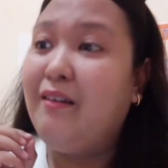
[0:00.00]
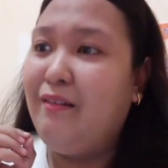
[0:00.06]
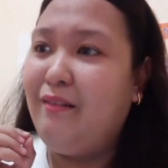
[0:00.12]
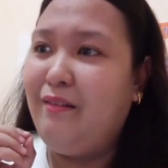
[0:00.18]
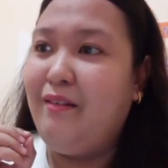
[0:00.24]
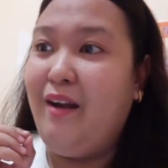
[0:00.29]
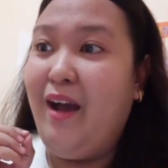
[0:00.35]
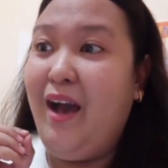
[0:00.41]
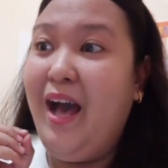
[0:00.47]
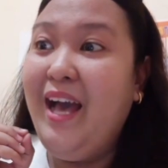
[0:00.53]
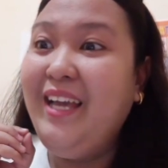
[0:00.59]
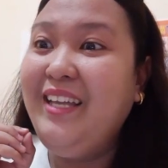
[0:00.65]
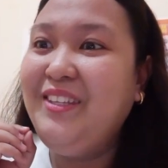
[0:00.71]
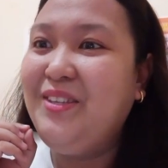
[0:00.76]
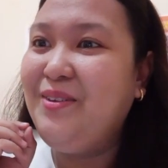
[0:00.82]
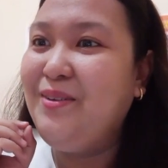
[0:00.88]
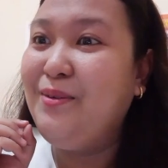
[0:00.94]

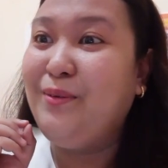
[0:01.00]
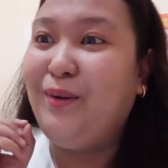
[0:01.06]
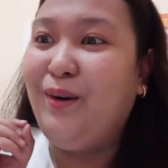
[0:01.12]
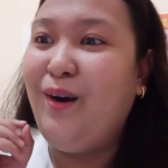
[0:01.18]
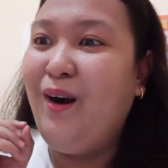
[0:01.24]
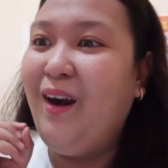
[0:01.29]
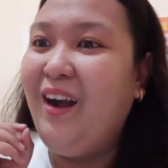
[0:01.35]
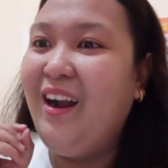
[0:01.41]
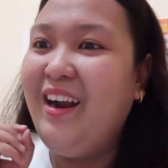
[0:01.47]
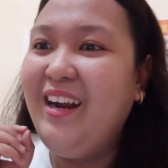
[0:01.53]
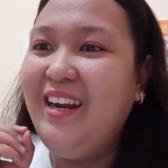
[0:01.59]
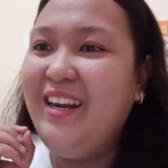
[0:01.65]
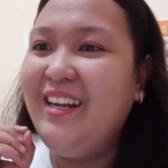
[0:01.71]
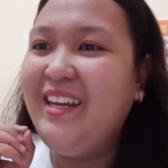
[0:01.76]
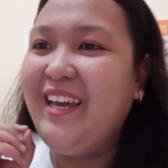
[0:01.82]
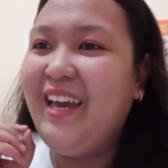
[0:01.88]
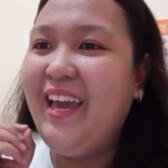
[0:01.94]
Right, you are,
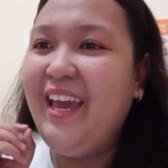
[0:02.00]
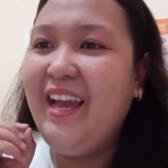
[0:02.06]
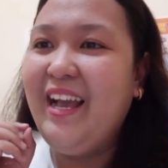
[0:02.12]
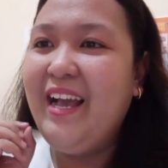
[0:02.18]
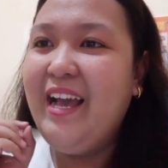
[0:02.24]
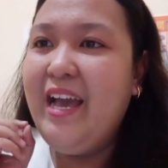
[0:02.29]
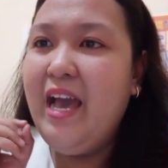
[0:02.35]
okay?